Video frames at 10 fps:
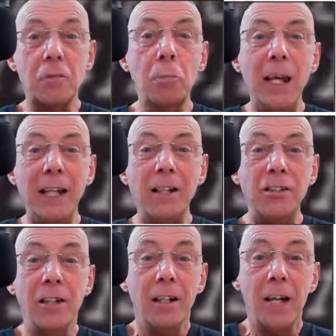means
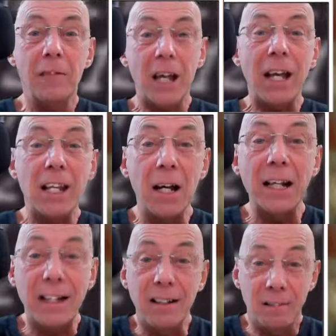if they're going to
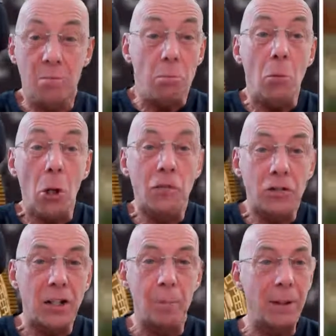move
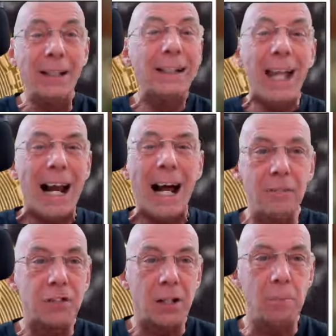something and get out of
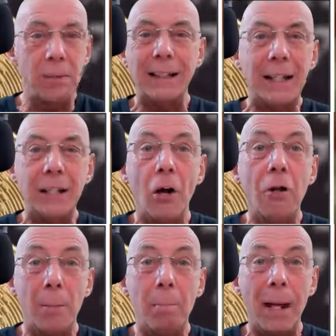something, they know
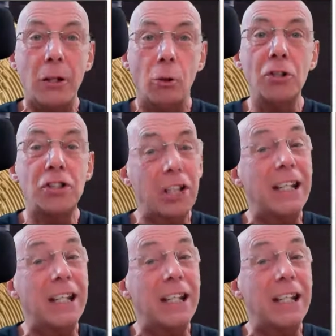that Bitcoin's going to